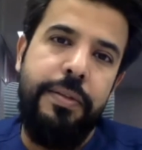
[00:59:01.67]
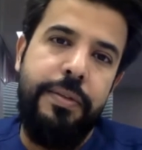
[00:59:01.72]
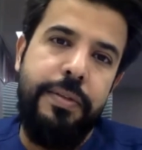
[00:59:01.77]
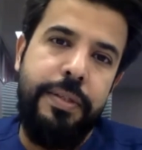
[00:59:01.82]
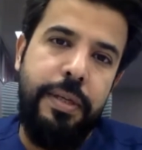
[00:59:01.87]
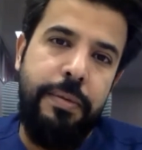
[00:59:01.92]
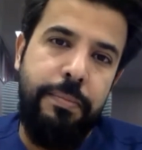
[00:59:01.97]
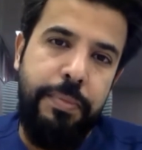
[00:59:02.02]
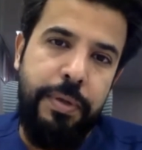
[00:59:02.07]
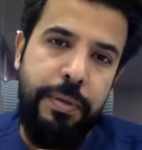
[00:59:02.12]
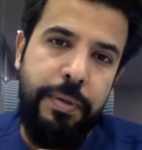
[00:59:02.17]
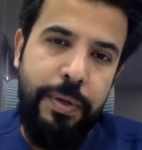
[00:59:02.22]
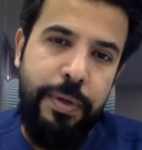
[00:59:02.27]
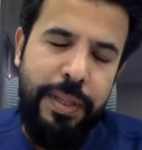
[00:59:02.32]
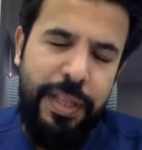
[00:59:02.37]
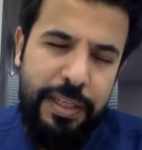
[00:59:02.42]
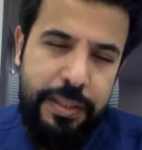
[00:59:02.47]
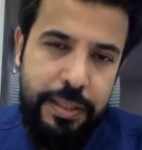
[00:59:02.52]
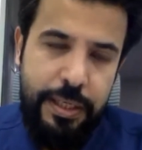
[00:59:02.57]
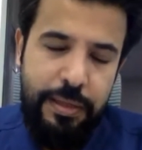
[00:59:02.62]
some people
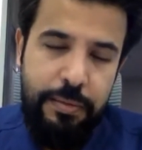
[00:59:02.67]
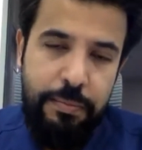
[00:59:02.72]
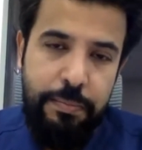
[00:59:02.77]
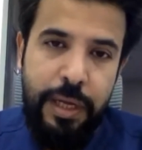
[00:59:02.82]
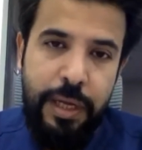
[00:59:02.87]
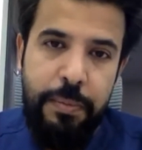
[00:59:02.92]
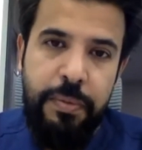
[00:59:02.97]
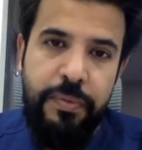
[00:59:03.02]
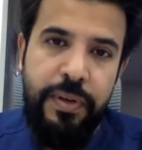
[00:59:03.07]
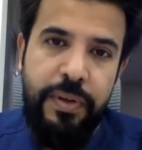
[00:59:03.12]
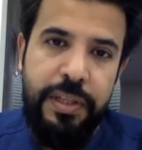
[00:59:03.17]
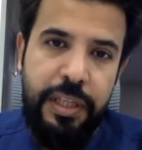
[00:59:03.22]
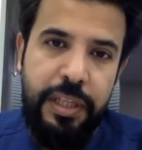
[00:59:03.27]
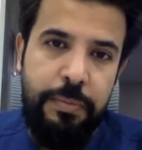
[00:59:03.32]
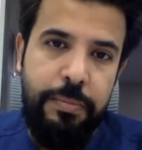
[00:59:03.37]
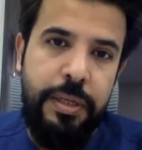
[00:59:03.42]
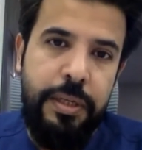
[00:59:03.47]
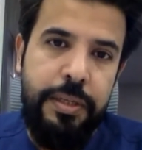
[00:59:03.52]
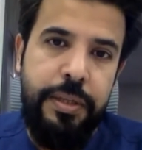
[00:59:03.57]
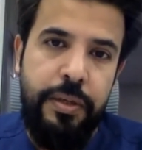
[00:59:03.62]
they say by preventing
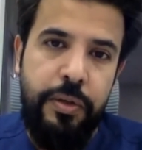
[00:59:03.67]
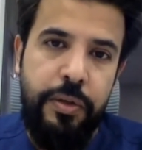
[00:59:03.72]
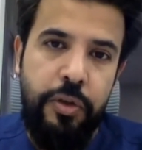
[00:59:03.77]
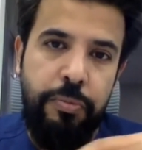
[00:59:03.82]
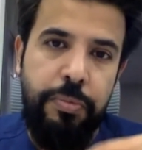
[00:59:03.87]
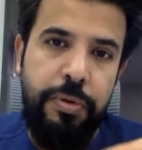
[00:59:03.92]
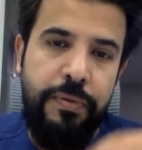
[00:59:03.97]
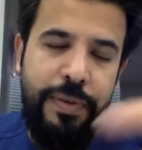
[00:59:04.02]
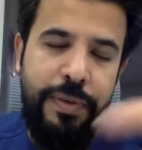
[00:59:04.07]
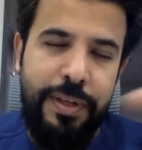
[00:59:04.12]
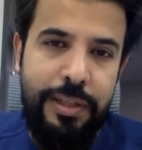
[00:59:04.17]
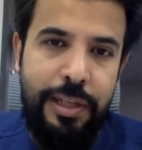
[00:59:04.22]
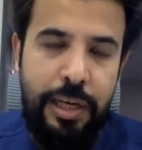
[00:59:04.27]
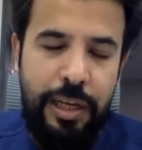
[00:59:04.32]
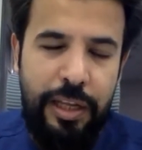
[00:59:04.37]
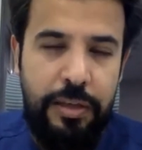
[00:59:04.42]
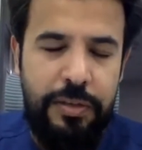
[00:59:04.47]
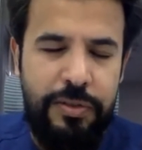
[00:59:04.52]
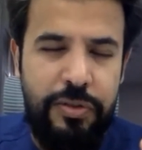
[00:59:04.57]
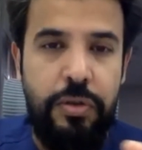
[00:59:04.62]
bleeding you prevent
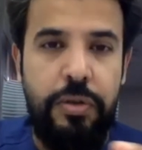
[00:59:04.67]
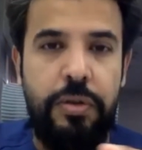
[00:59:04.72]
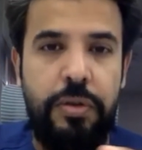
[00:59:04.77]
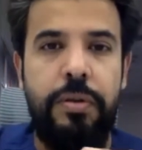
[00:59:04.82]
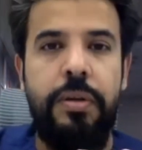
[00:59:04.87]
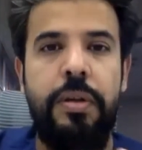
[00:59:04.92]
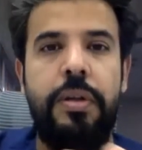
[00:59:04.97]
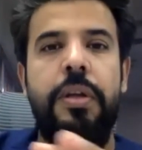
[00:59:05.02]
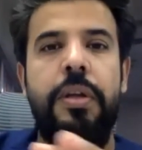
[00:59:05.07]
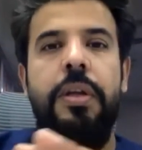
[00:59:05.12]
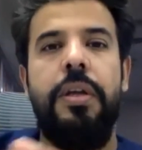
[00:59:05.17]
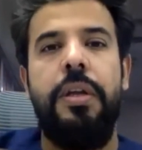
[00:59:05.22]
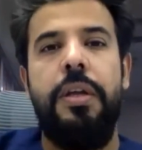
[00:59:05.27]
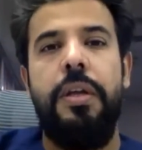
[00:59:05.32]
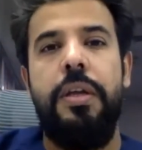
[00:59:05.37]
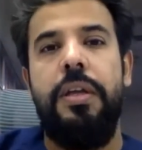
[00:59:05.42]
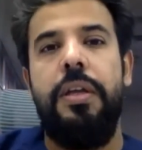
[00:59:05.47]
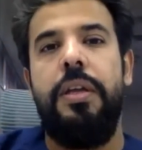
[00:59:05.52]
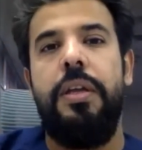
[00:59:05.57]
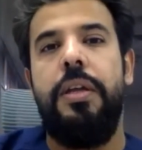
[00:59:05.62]
leak. So
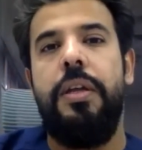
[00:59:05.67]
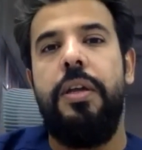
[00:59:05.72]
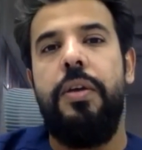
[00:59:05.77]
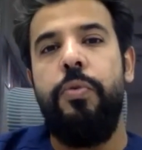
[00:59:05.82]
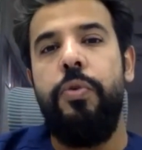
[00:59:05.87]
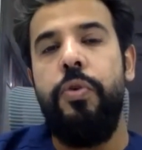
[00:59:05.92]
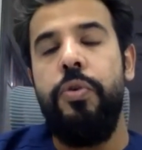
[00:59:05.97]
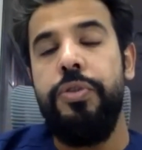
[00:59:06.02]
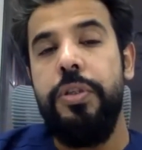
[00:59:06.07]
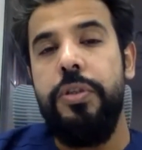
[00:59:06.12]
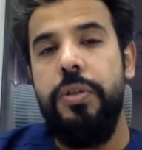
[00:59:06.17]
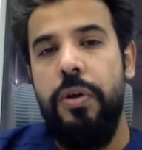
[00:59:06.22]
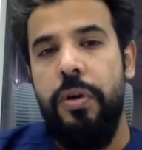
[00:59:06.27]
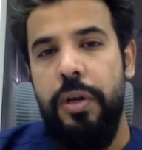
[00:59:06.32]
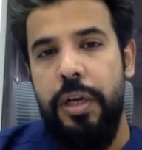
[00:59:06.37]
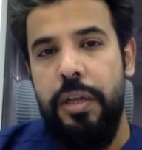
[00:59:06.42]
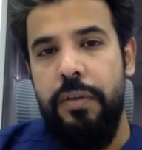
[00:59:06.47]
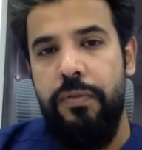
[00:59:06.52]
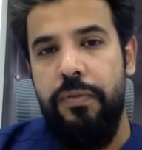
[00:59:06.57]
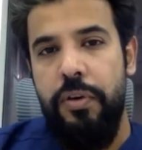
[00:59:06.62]
we use it
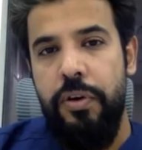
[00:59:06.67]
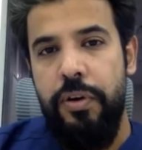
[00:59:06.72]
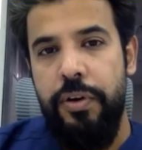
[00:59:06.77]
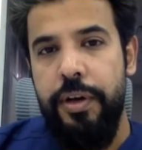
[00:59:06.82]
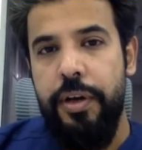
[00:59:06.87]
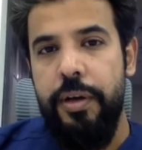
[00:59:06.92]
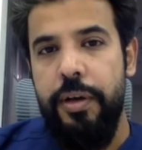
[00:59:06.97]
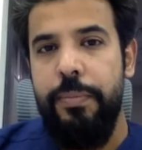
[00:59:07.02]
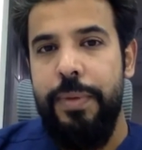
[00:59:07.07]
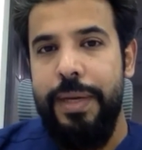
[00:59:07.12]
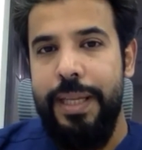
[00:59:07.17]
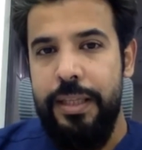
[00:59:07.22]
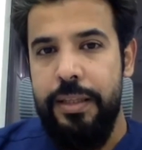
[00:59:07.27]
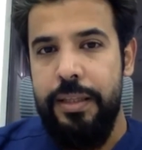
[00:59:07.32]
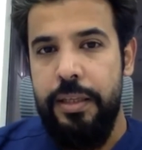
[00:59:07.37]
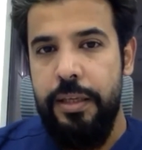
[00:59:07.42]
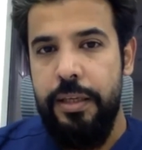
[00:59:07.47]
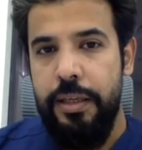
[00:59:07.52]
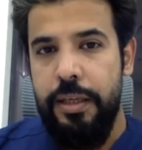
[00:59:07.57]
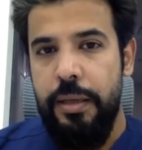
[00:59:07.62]
only for
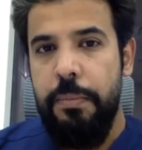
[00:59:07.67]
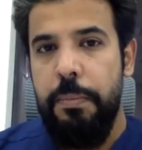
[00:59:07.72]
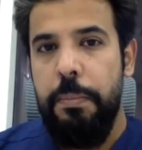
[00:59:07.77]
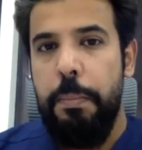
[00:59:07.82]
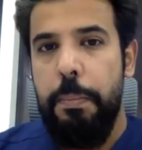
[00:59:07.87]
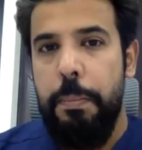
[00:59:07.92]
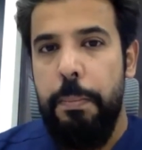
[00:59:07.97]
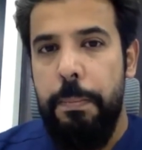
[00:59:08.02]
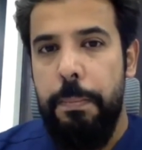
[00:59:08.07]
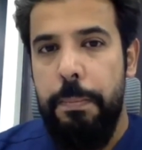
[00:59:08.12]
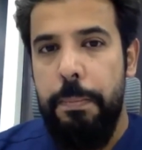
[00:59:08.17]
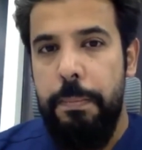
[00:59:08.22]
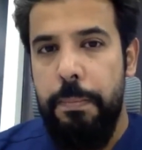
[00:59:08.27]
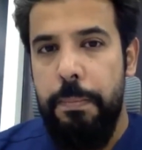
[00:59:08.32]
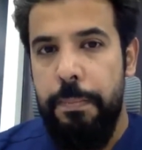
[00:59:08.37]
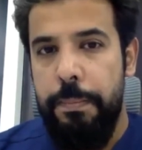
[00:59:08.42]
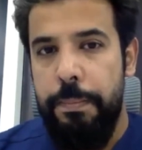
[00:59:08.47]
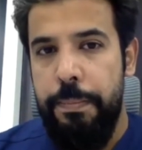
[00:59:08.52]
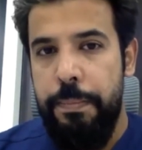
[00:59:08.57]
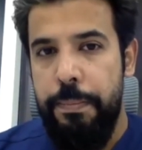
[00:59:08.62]
bleeding.
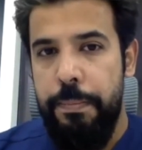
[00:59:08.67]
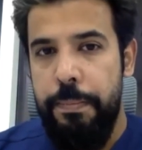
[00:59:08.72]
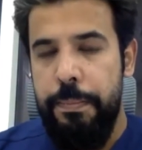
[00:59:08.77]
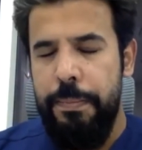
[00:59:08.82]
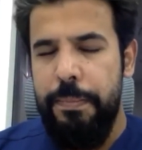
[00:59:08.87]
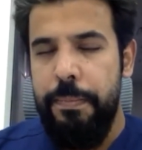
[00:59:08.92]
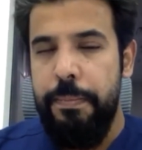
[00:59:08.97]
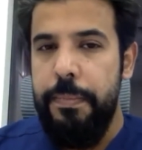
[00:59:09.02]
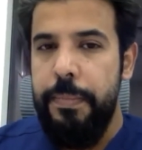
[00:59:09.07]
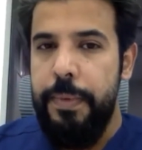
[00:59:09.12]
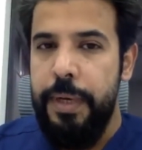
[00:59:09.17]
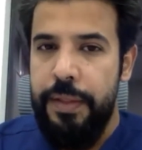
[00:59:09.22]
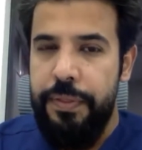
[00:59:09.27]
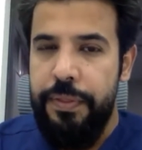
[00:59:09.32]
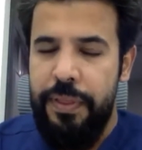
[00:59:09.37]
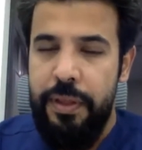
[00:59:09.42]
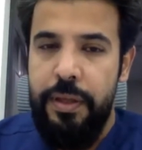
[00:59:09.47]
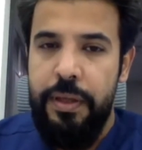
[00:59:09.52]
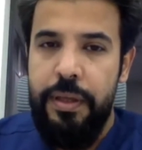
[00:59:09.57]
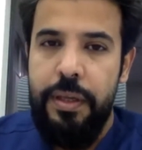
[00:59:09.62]

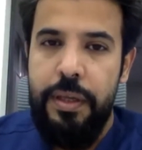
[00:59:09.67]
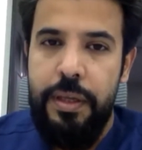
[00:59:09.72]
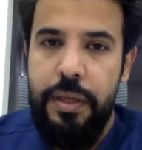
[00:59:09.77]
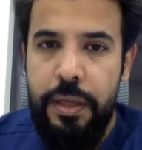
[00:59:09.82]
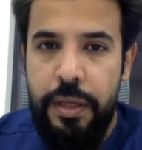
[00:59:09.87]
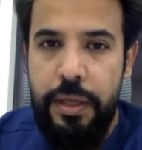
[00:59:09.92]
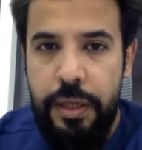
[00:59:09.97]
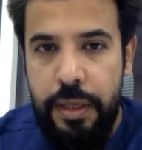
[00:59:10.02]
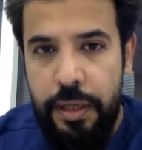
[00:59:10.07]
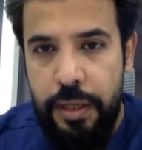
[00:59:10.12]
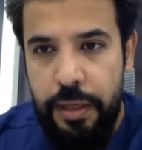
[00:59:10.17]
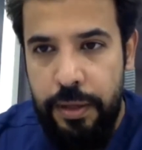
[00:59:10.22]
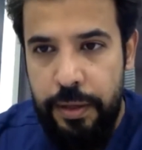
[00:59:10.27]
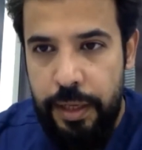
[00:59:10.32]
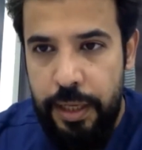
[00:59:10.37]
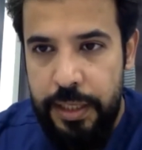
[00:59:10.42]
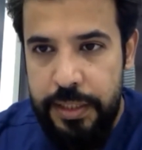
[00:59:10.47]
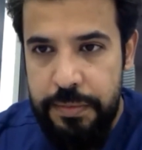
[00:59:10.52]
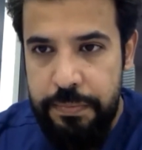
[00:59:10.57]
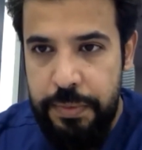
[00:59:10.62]
Nothing
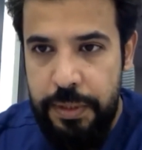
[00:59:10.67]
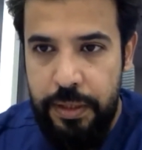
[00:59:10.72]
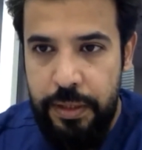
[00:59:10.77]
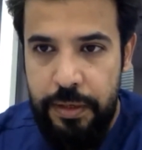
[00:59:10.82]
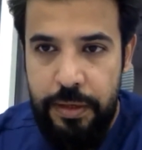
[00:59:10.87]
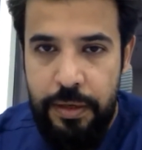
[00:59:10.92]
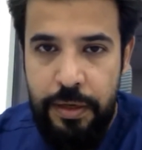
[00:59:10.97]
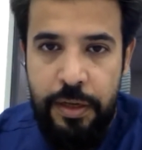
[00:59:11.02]
has been